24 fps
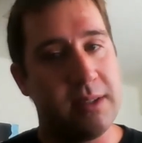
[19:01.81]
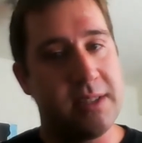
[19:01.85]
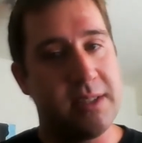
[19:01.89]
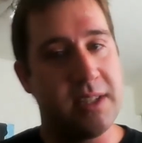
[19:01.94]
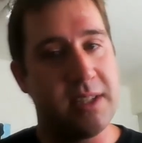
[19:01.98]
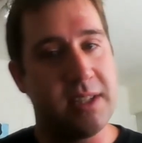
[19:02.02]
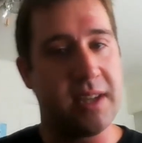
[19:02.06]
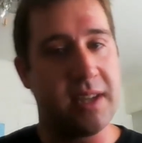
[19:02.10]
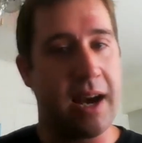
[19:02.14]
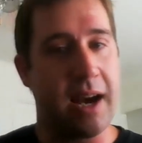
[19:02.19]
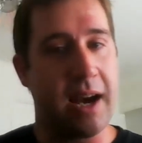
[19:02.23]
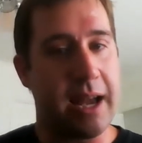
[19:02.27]

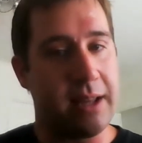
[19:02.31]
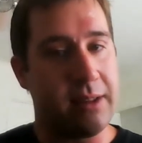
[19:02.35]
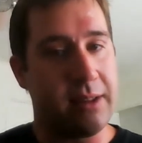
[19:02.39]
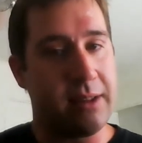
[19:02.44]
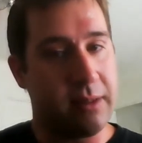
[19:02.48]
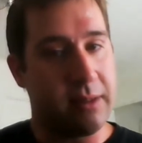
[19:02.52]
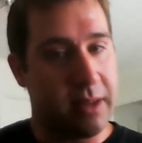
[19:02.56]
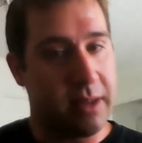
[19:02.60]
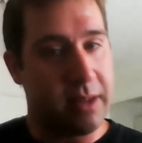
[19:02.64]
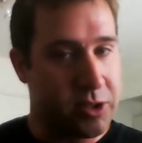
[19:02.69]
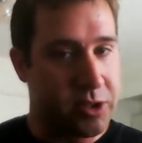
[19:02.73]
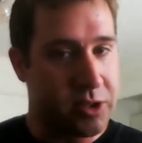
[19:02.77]

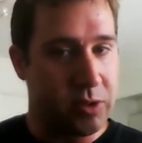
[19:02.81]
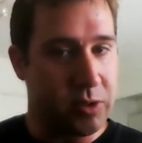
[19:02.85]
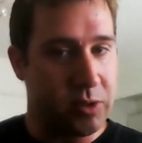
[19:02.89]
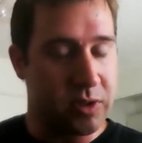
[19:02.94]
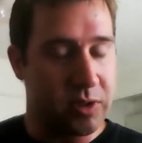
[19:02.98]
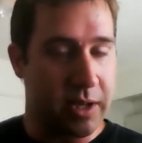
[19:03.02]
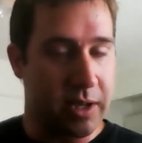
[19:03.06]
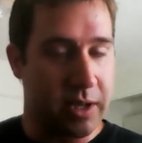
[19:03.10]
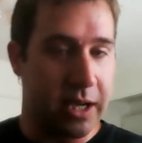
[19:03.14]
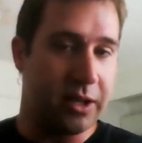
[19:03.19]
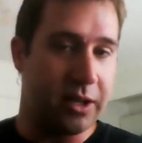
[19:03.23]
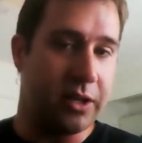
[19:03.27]
design
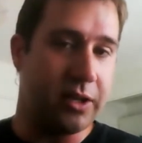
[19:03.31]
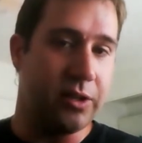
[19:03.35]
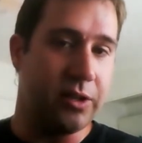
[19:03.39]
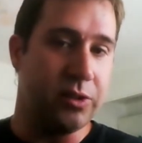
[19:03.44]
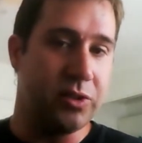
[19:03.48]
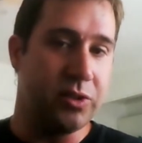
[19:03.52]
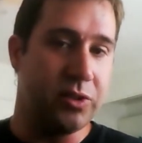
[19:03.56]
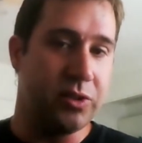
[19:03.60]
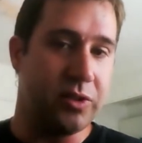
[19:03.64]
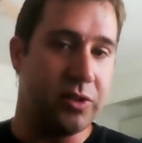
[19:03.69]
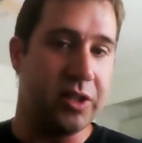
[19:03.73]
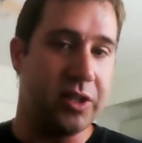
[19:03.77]
issues like
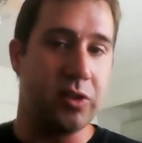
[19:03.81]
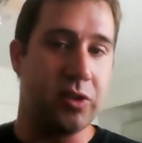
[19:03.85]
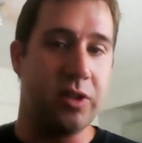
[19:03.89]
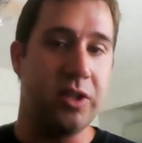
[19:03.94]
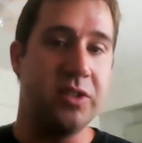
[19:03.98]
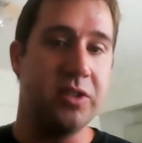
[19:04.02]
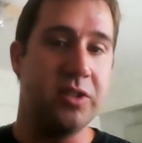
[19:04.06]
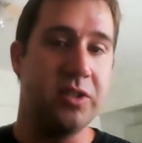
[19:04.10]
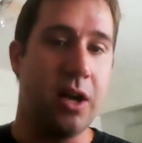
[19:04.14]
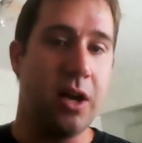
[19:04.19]
acoustics or these